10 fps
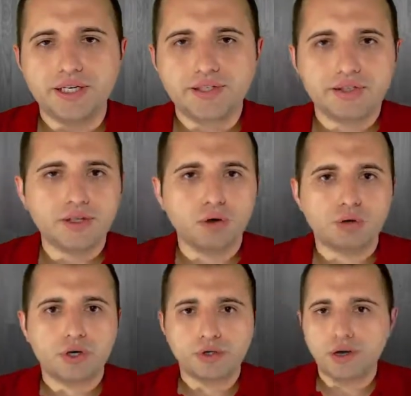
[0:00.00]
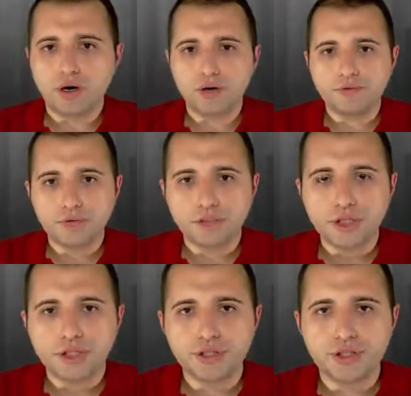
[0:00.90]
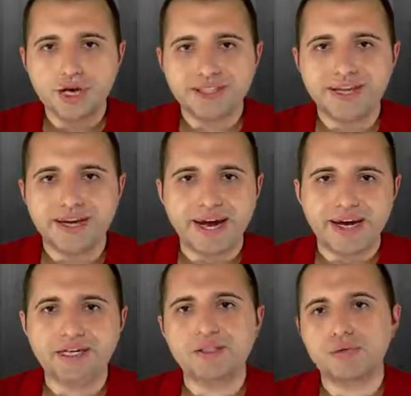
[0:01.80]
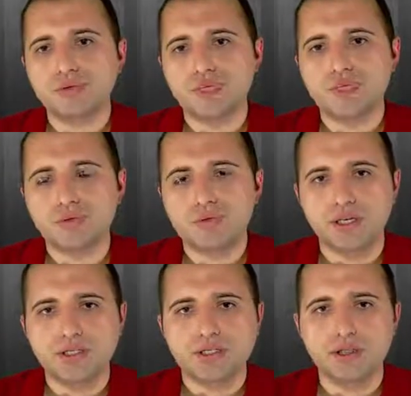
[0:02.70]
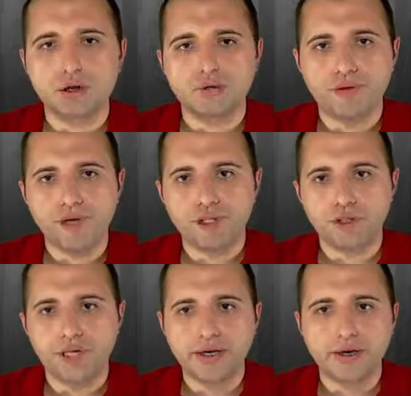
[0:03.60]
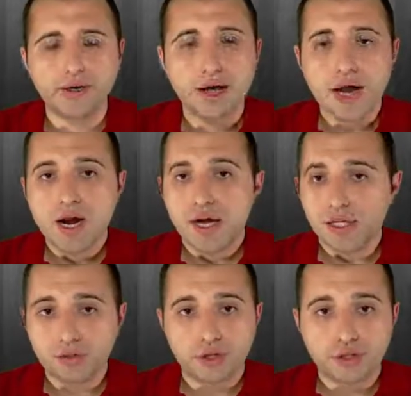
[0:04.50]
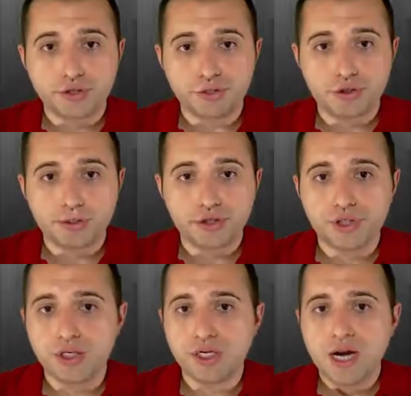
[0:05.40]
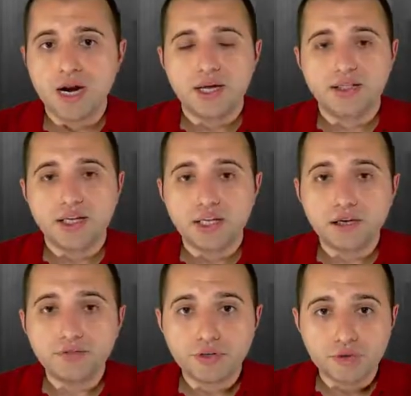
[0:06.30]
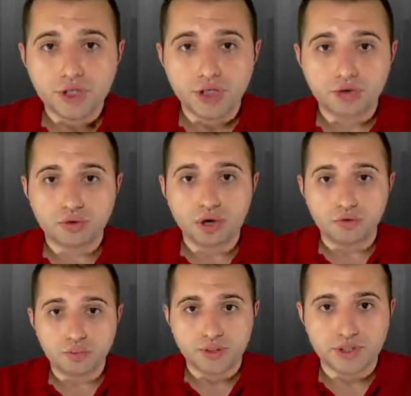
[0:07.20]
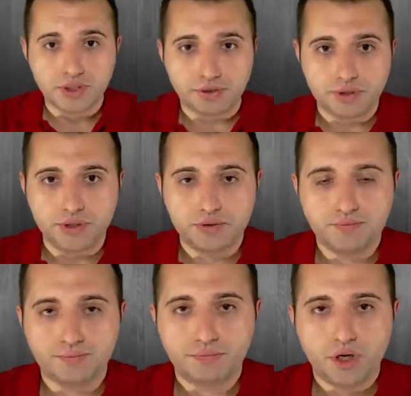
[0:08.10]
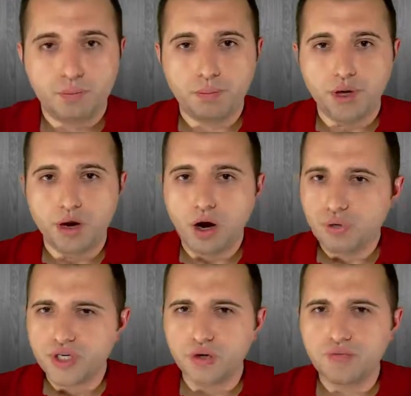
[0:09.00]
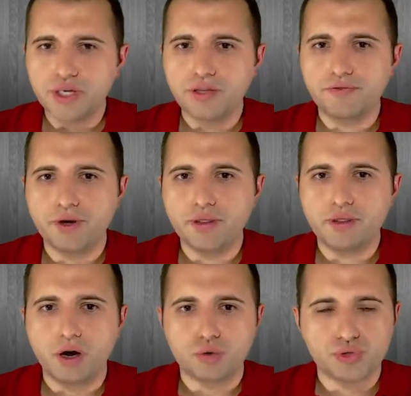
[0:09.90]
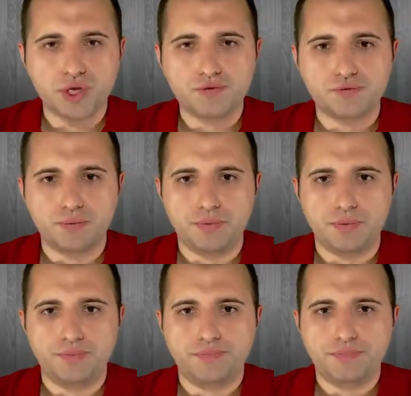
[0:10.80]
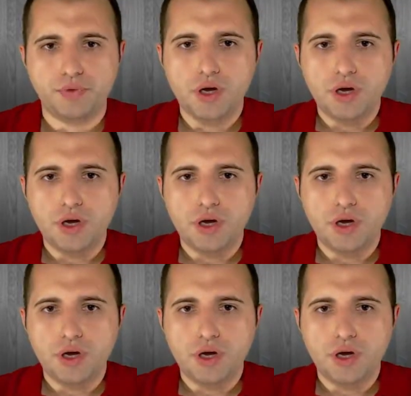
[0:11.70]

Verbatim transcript: They steal our credit card information, they hack into systems and steal confidential data, intellectual property, they can even reach out to government secrets. But how can we defend ourselves from them?